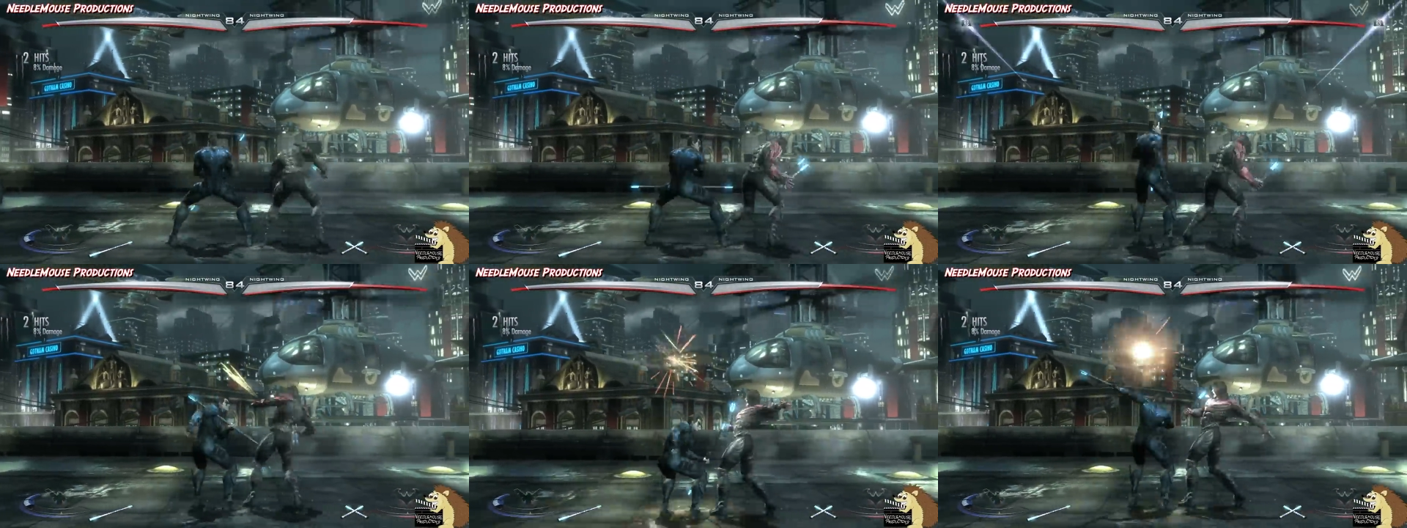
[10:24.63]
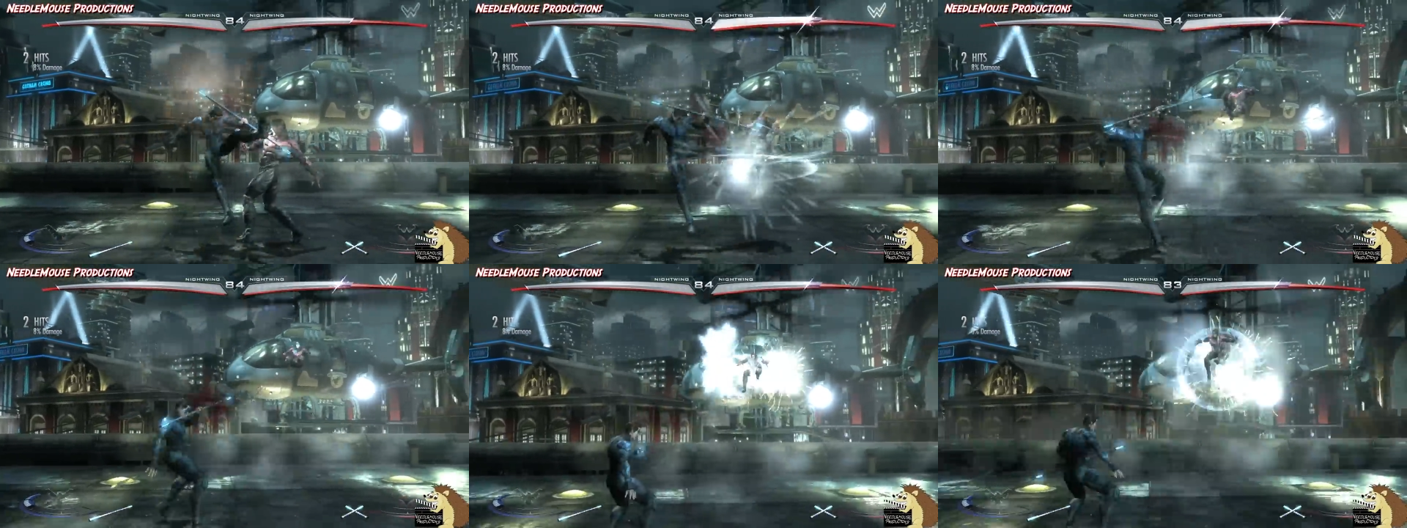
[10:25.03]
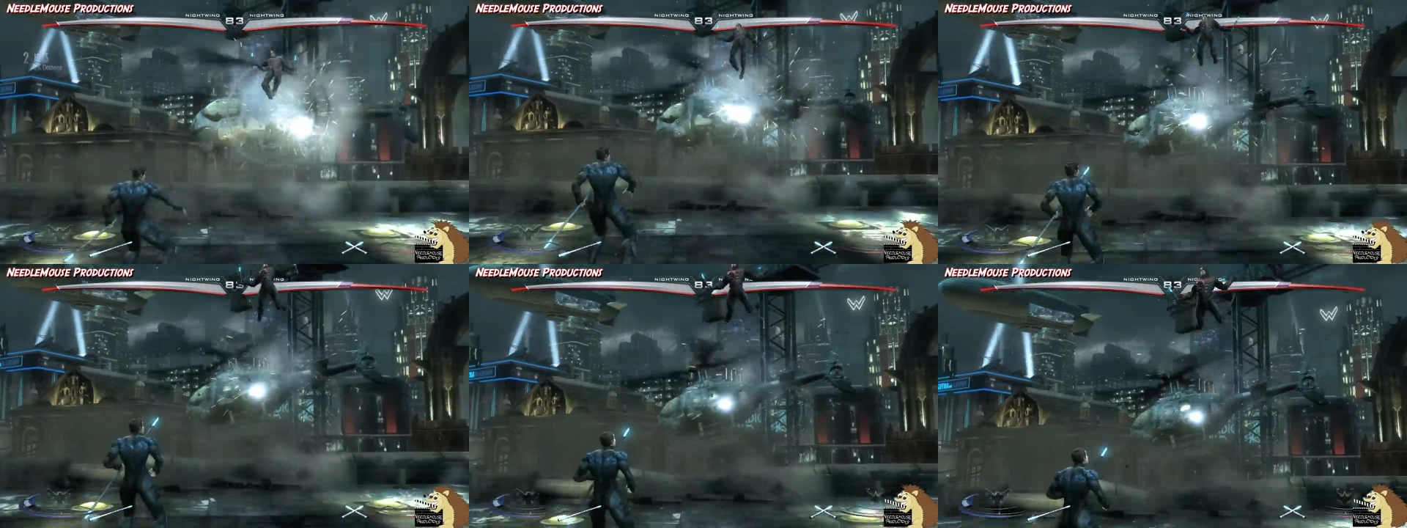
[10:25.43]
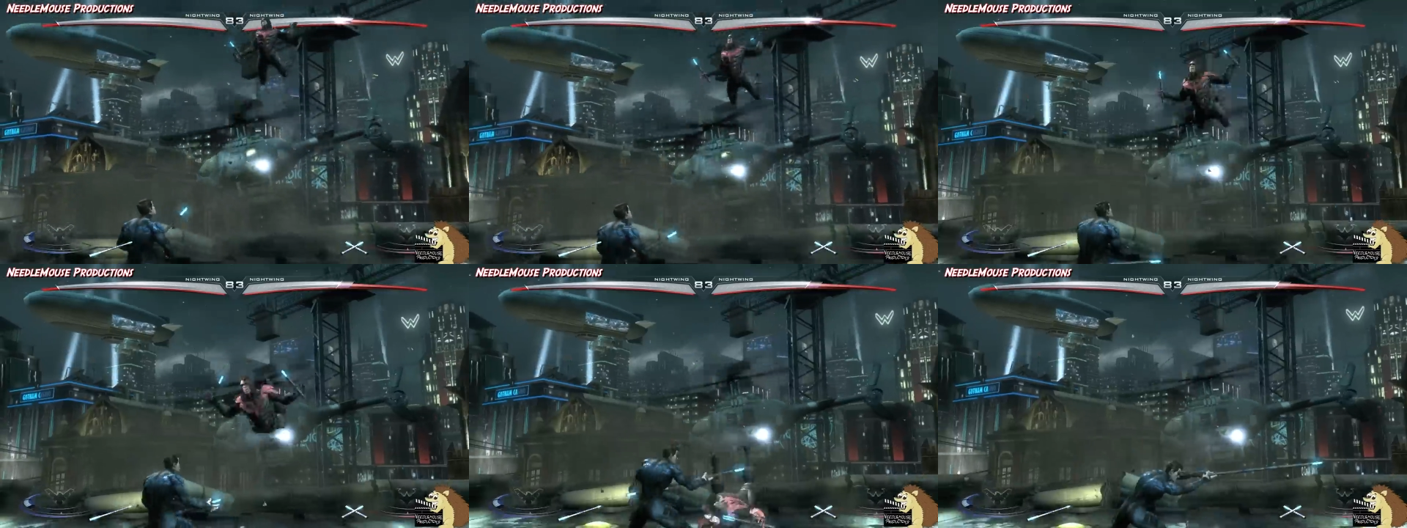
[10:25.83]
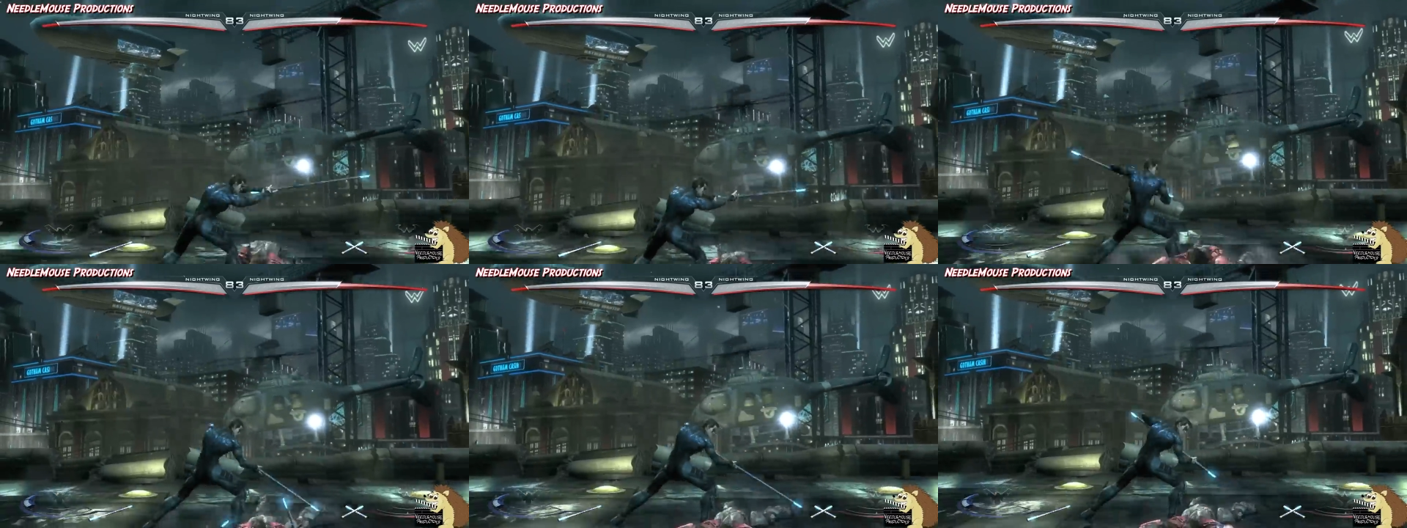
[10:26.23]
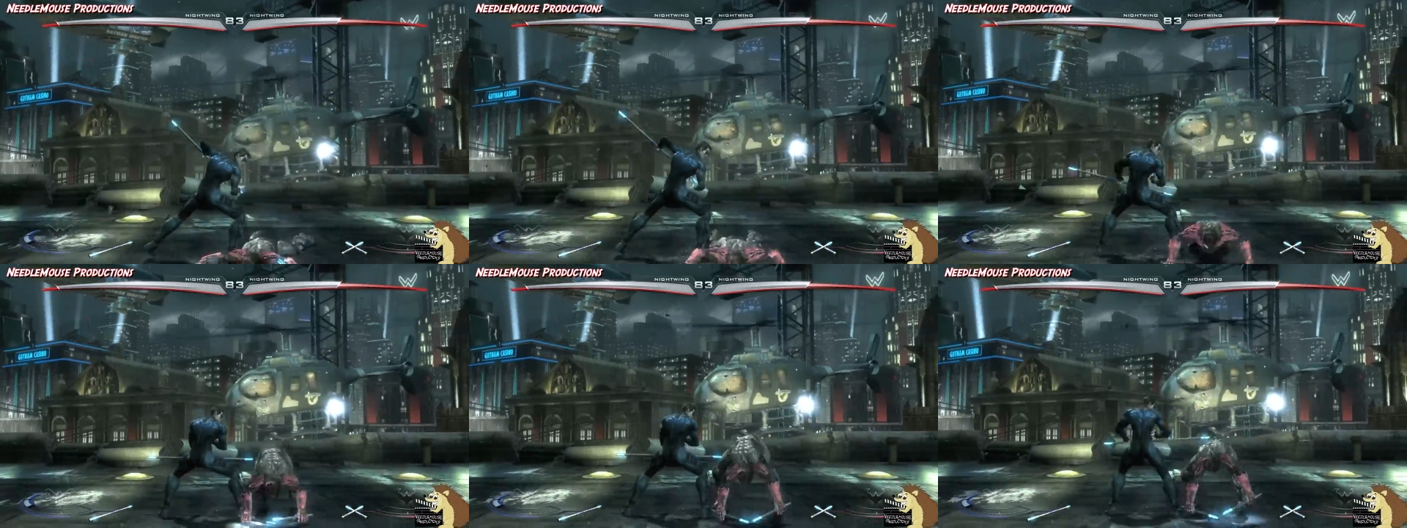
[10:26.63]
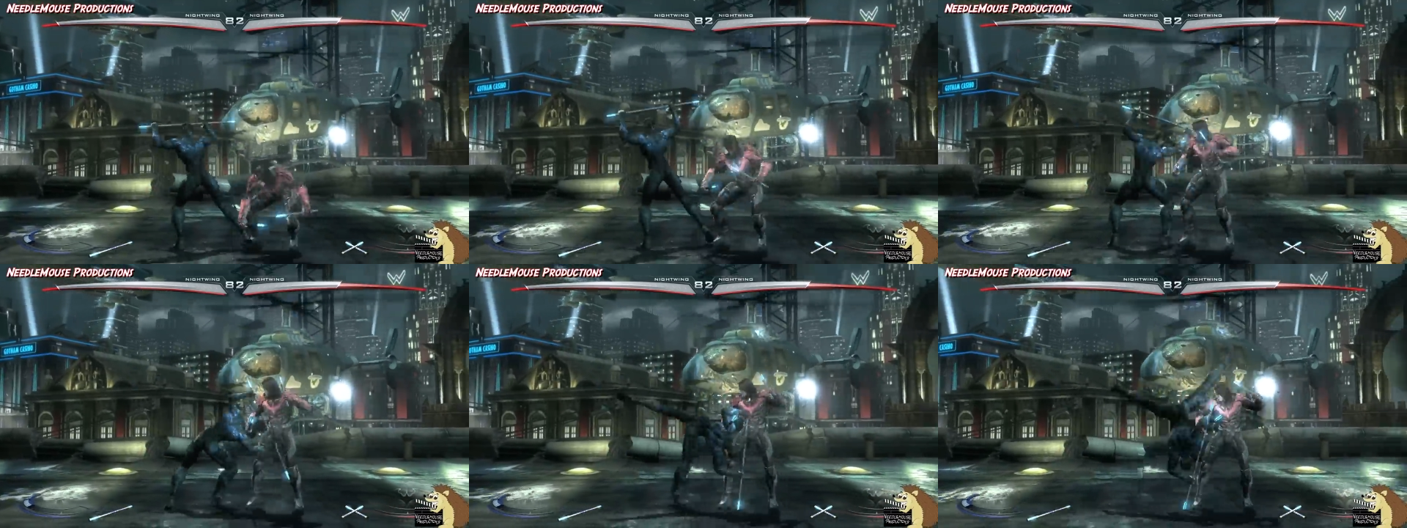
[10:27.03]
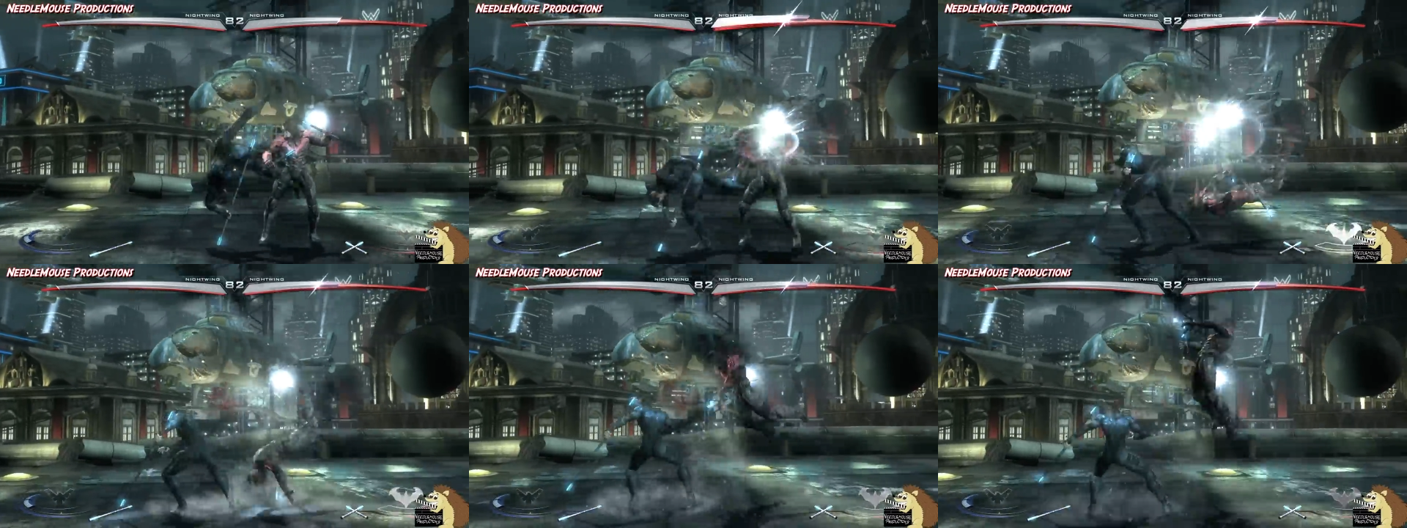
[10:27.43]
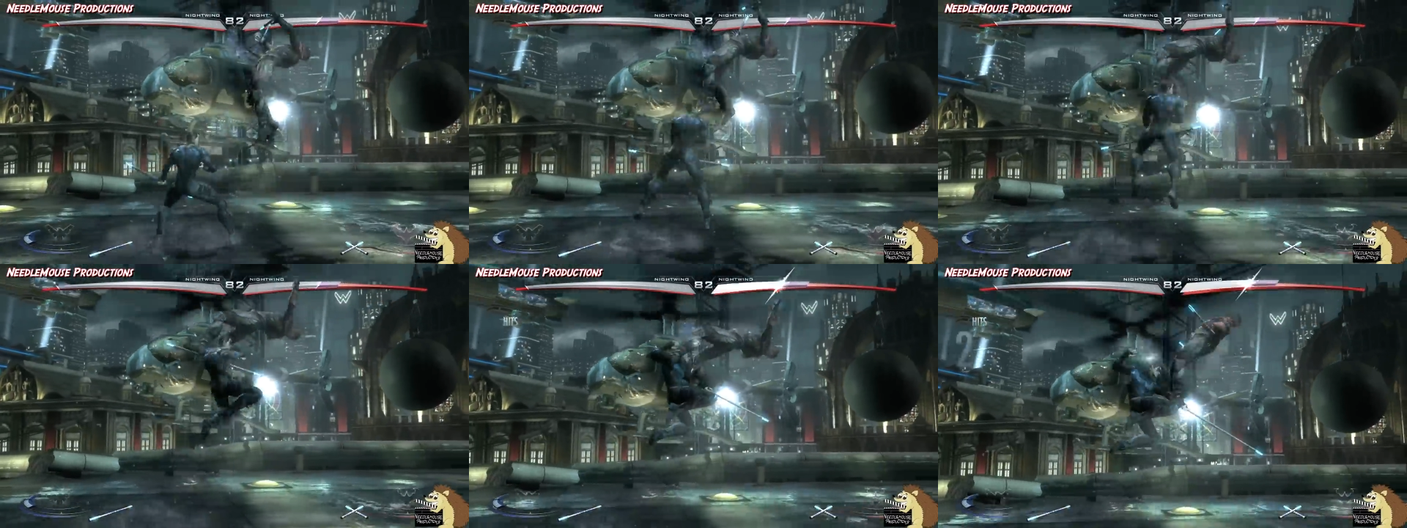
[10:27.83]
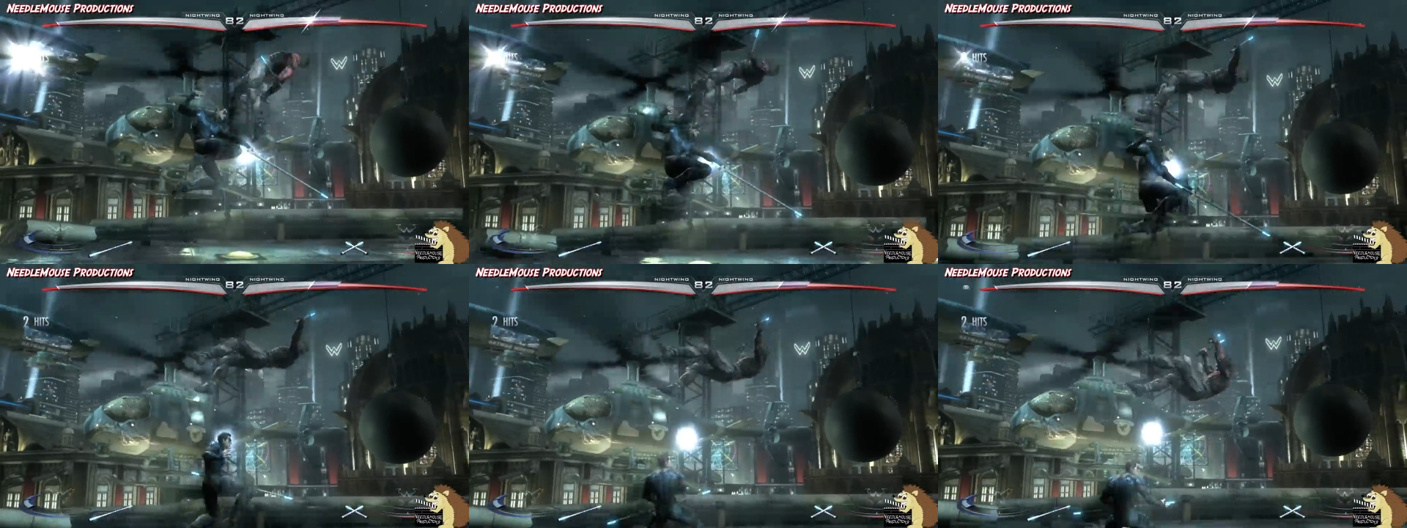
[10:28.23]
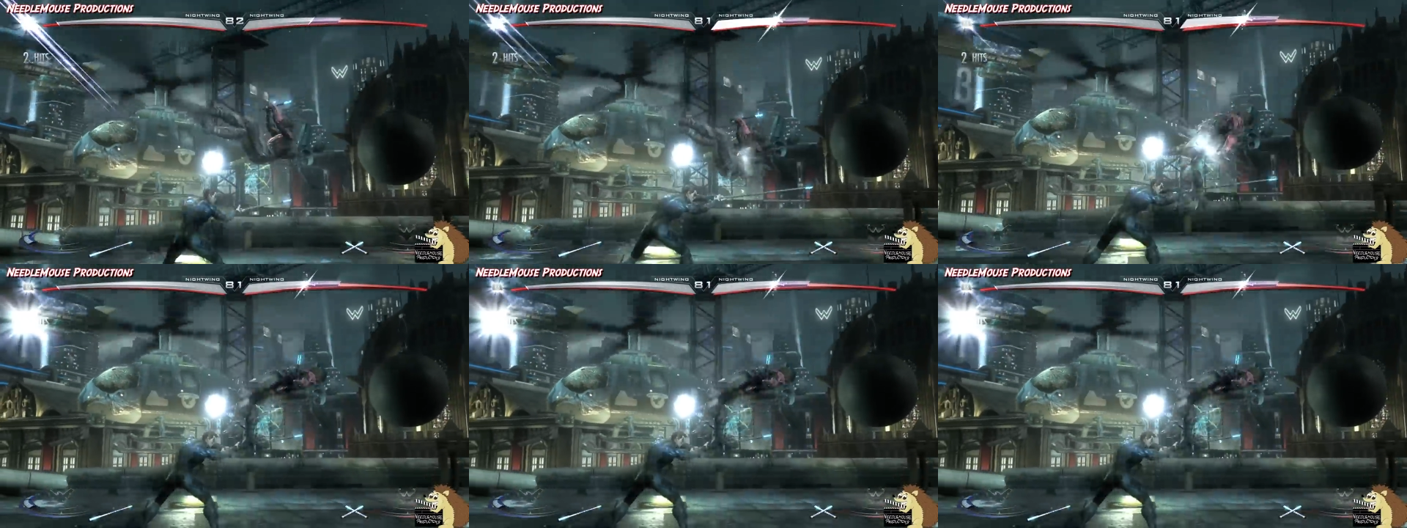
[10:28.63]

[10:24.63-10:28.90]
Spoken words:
(no speaker visible)